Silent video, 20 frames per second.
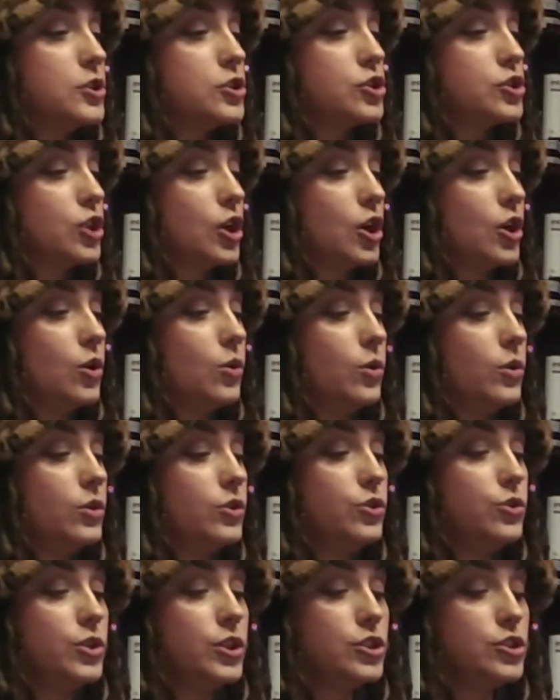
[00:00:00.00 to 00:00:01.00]
So
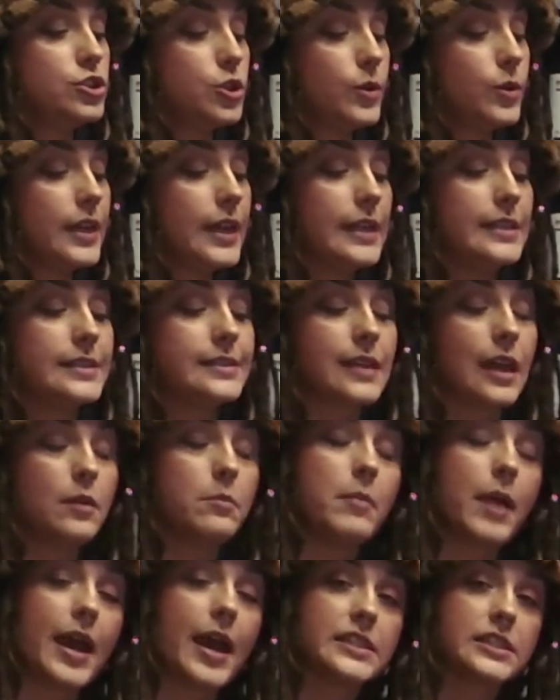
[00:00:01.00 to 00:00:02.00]
you can do an
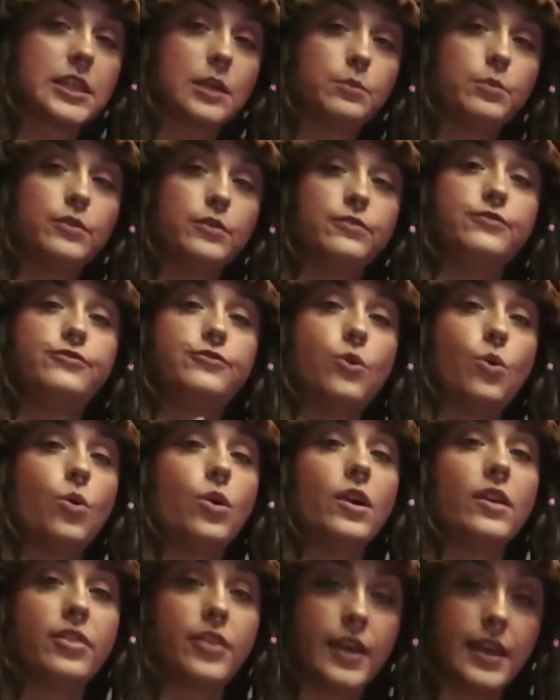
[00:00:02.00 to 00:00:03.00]
enzyme mask
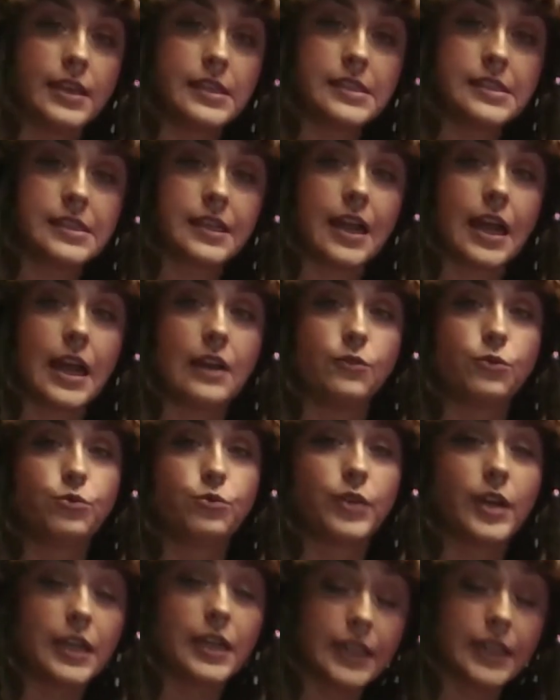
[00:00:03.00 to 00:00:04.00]
before this to kind
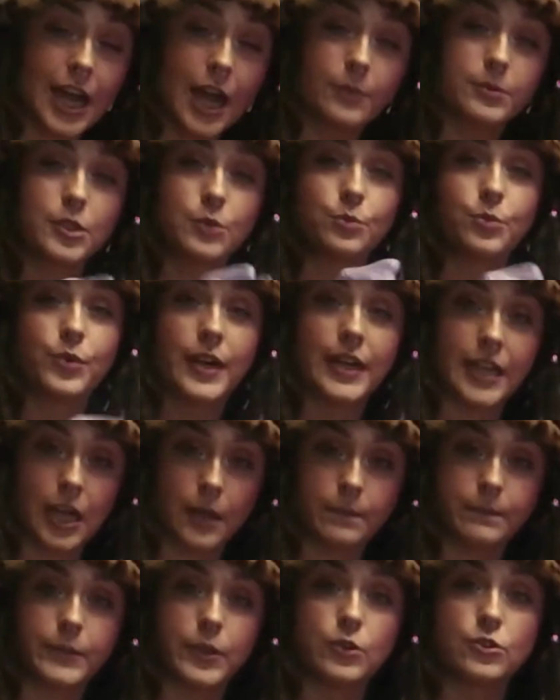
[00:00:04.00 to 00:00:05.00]
of really help to break
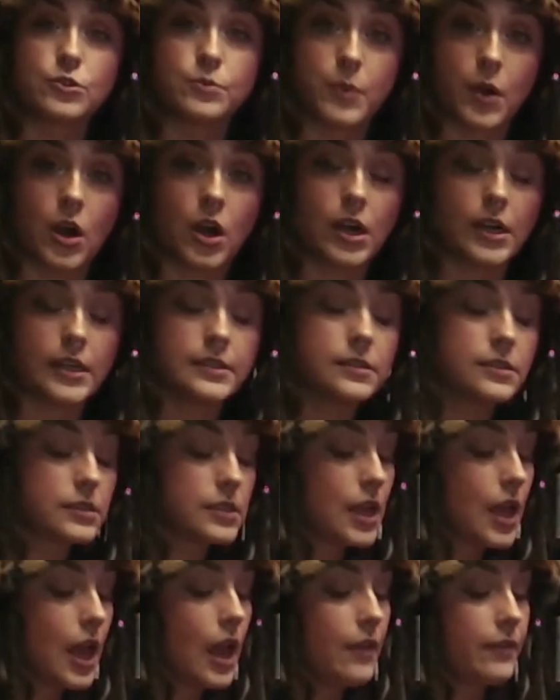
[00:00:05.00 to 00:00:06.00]
up those
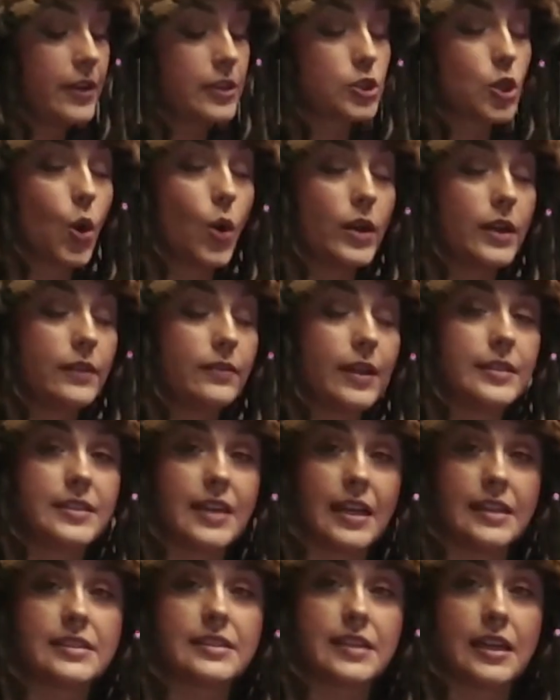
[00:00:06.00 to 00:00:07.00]
bonds that's holding that
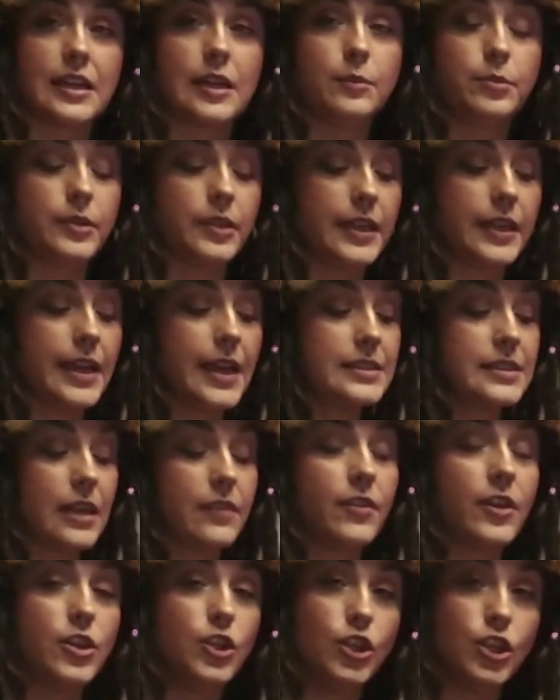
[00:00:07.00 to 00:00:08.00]
dead skin in place.
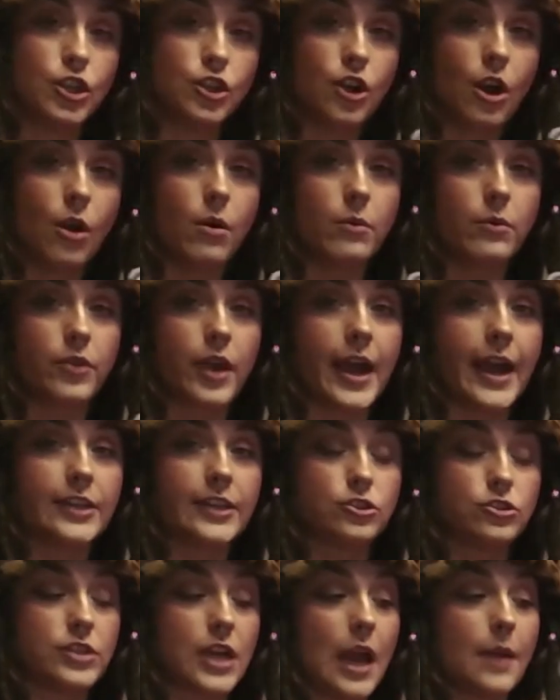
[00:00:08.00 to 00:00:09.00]
And then you can go with
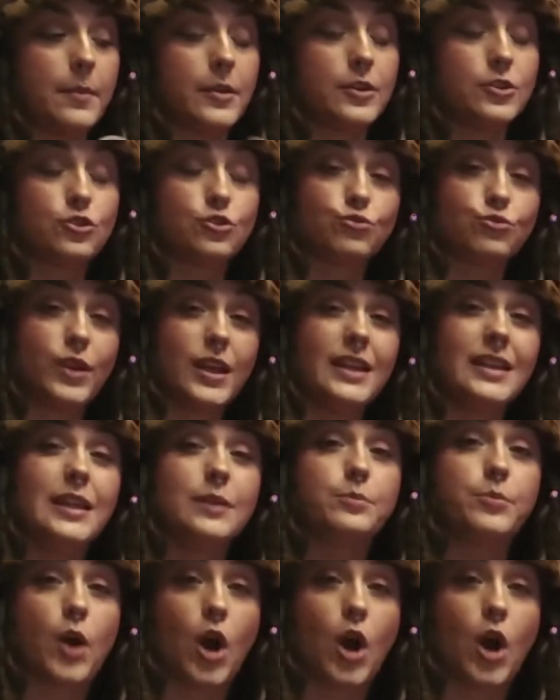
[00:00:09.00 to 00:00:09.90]
HydroDiamond to really